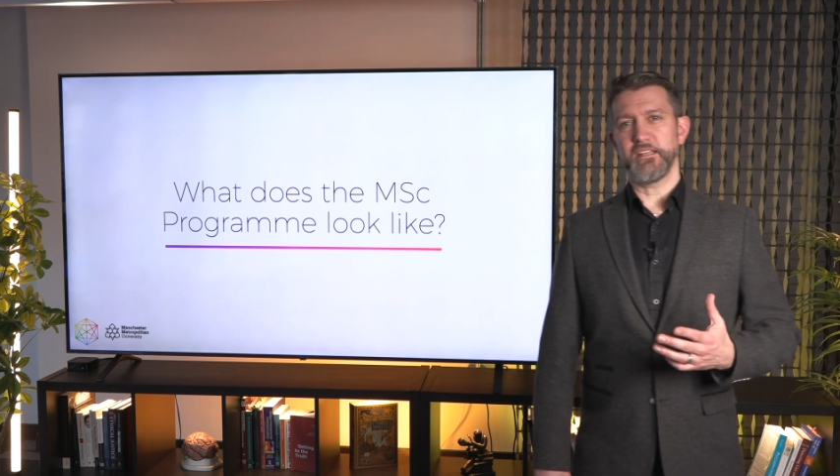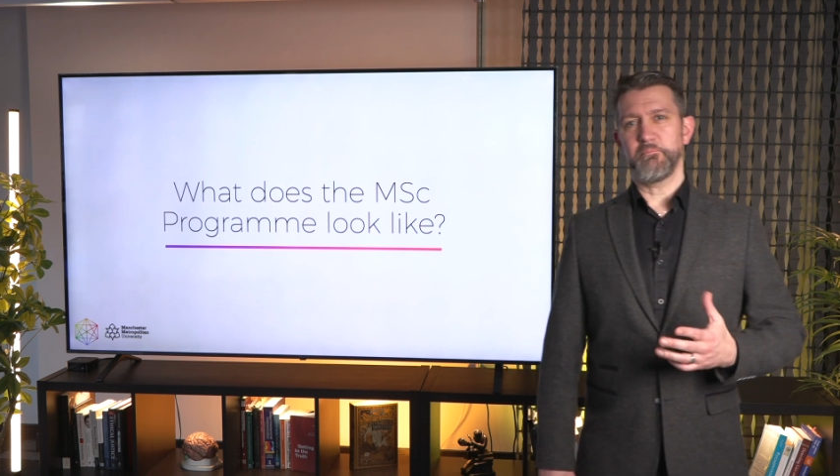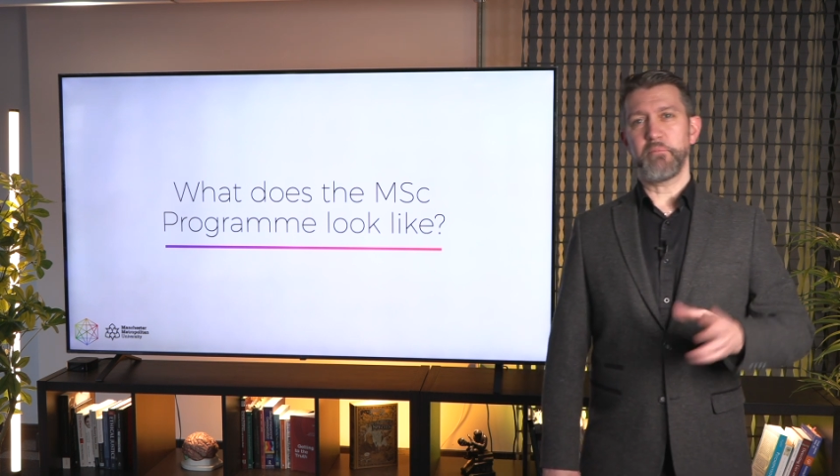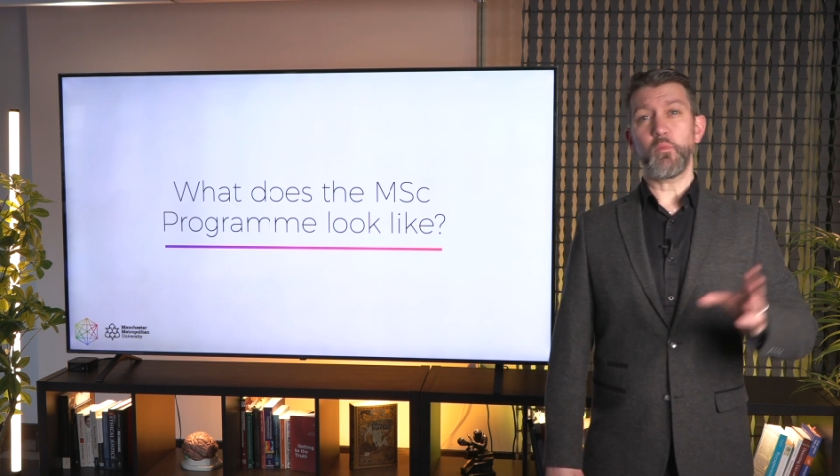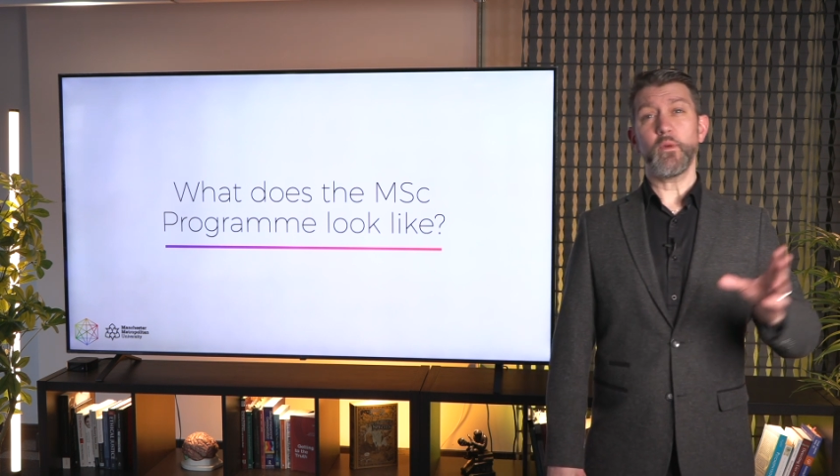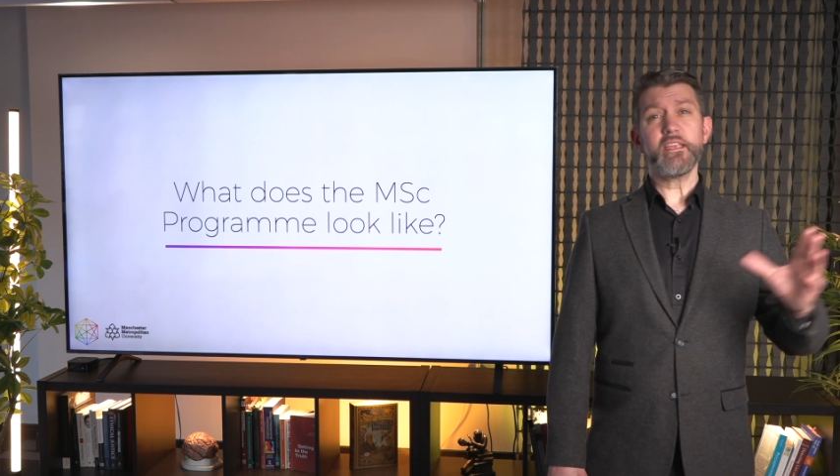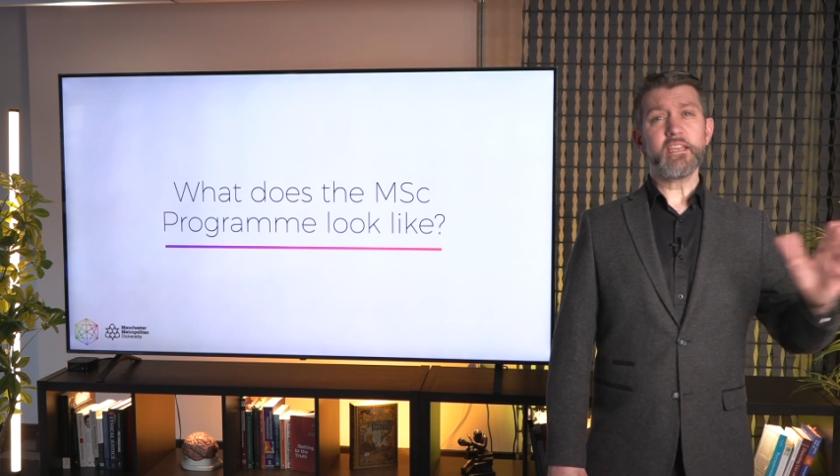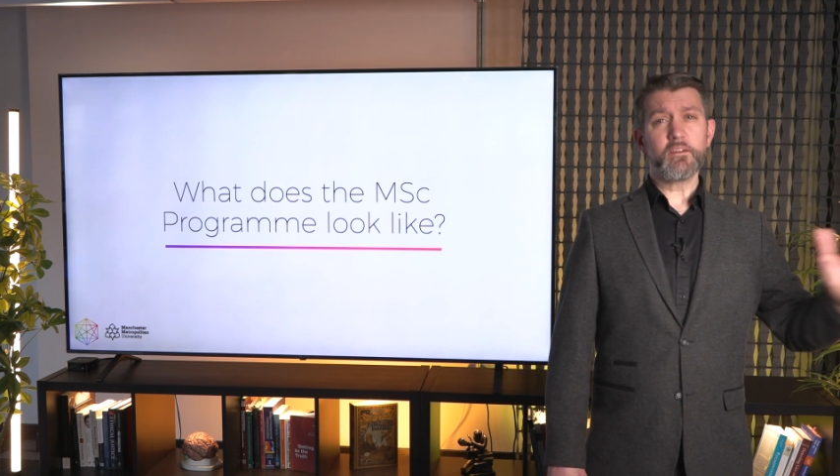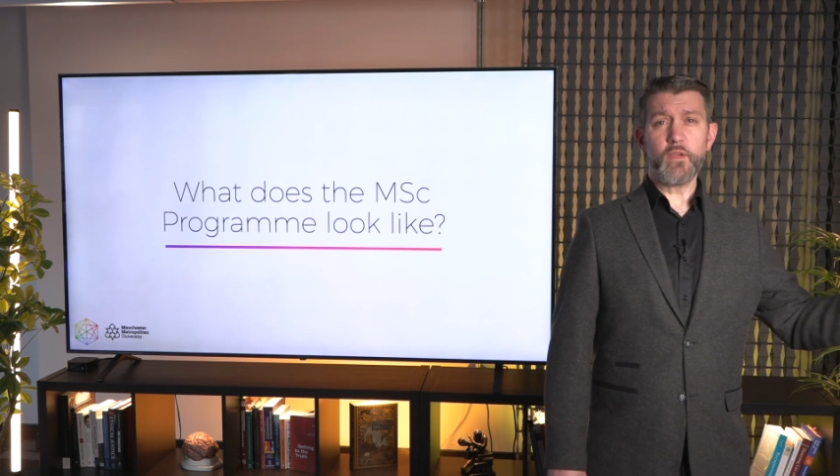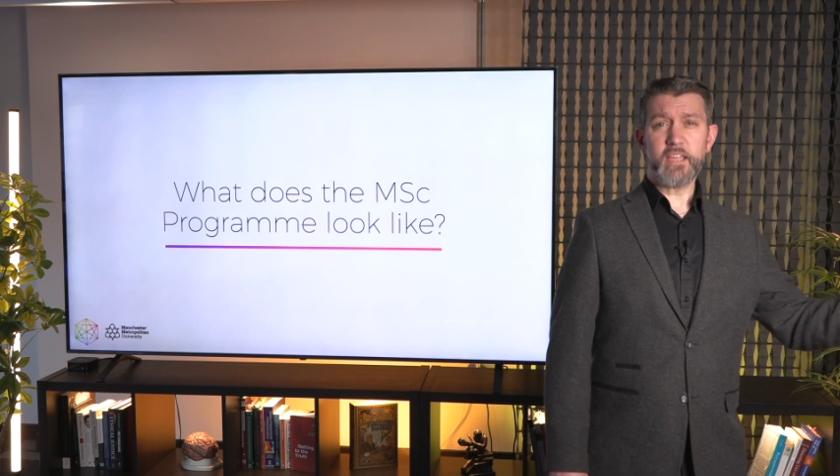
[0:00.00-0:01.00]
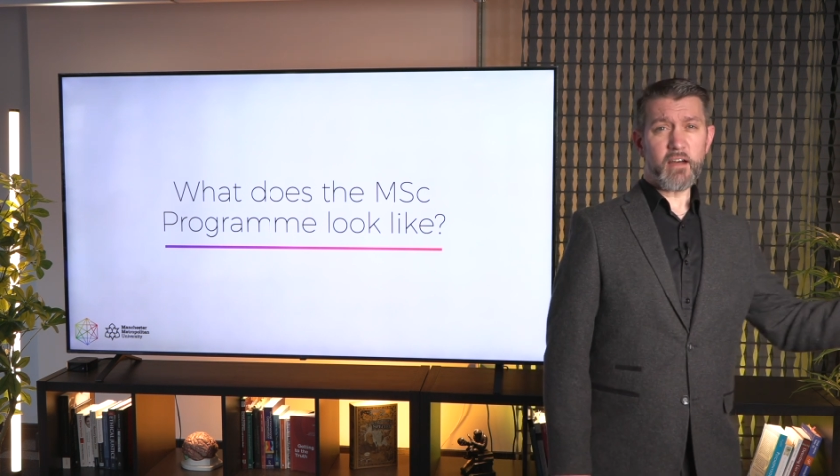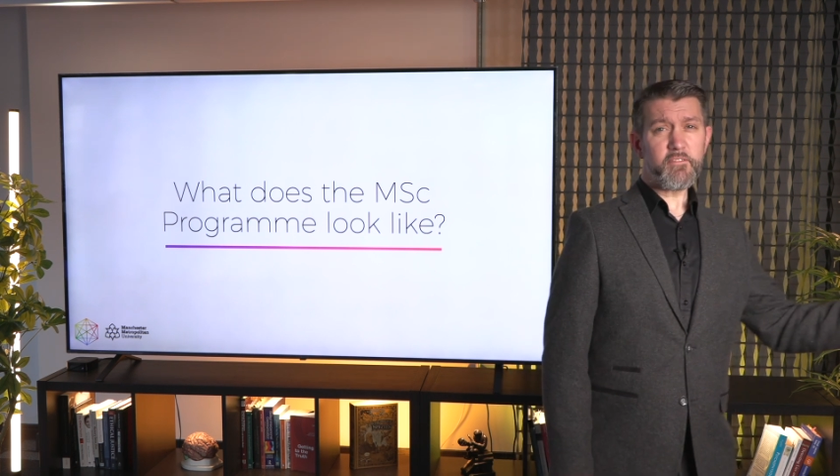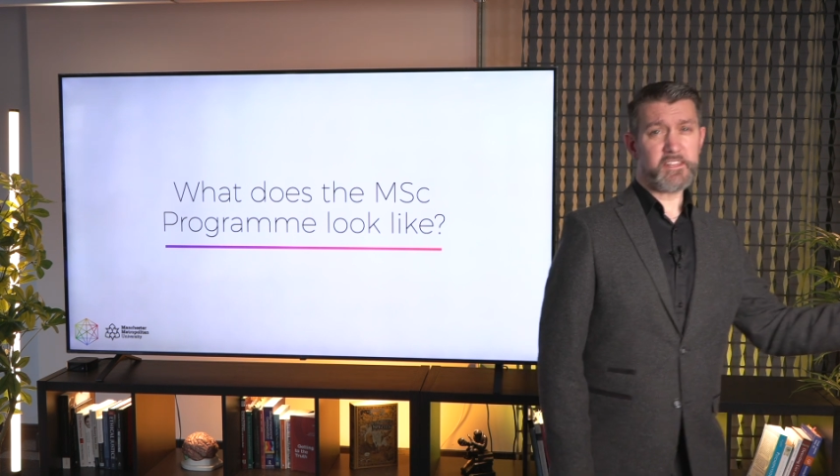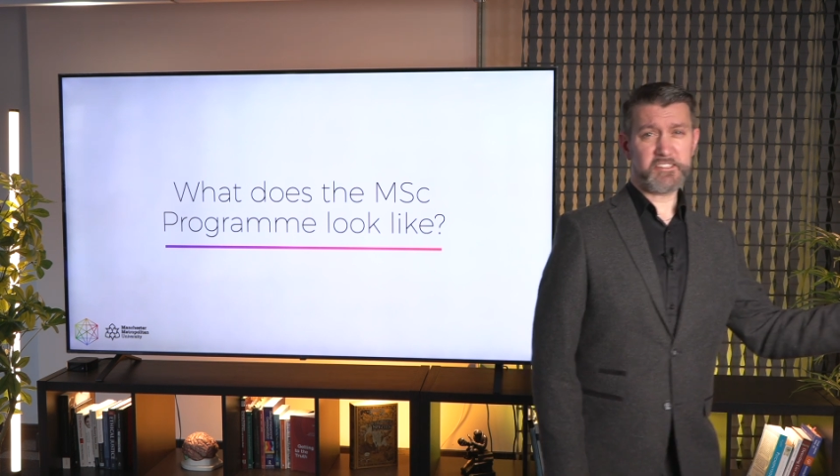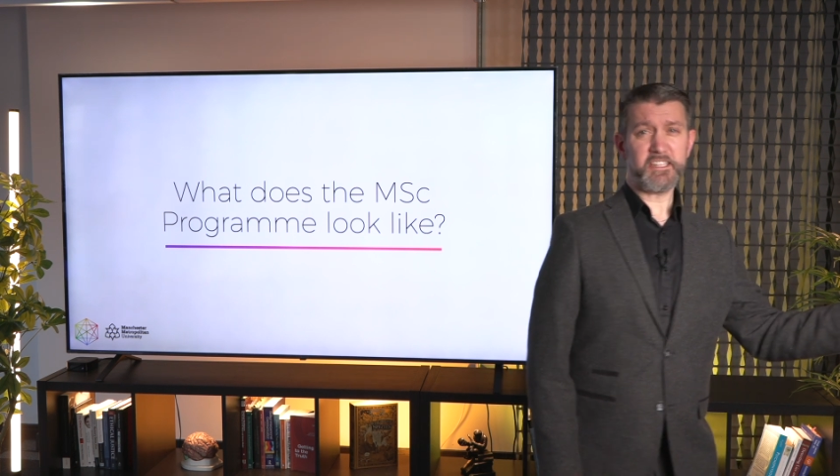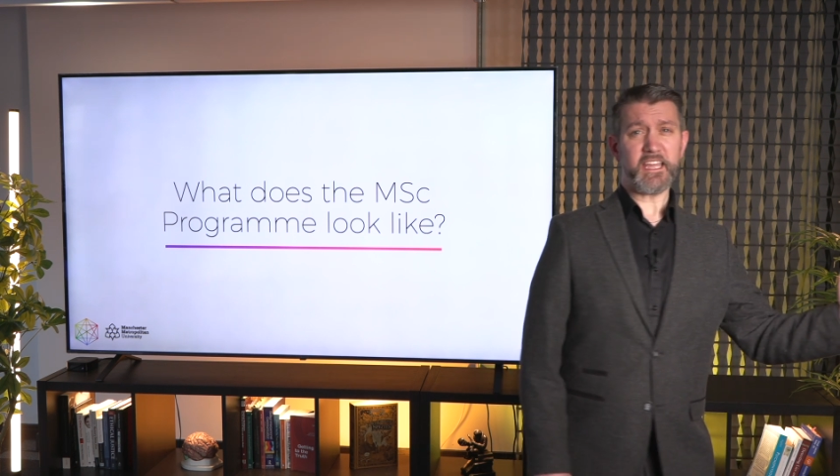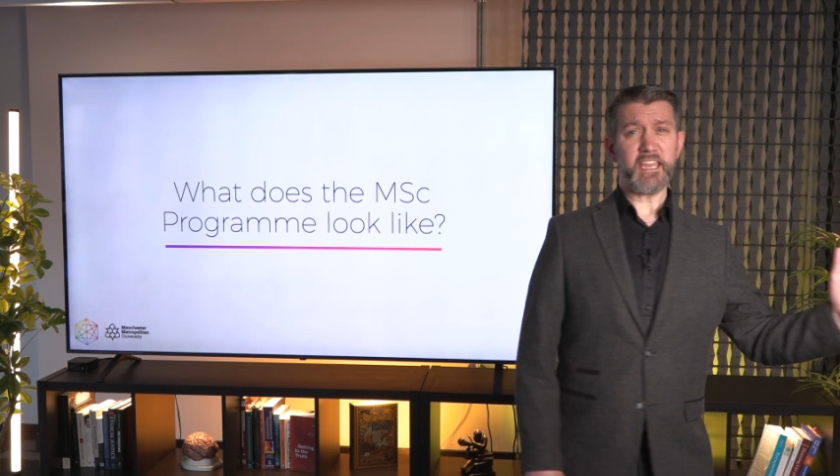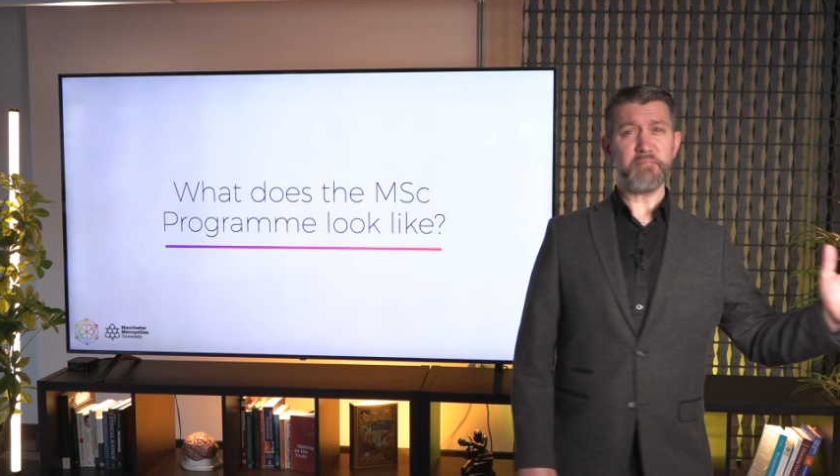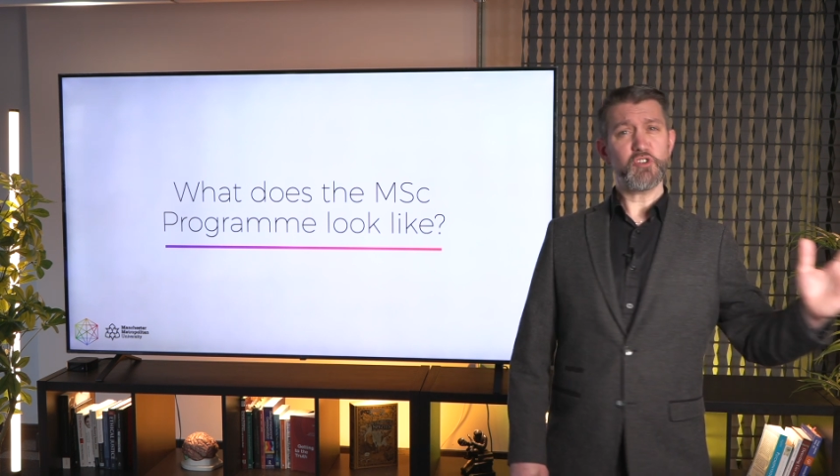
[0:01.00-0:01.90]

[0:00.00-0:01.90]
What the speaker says: but we cover the same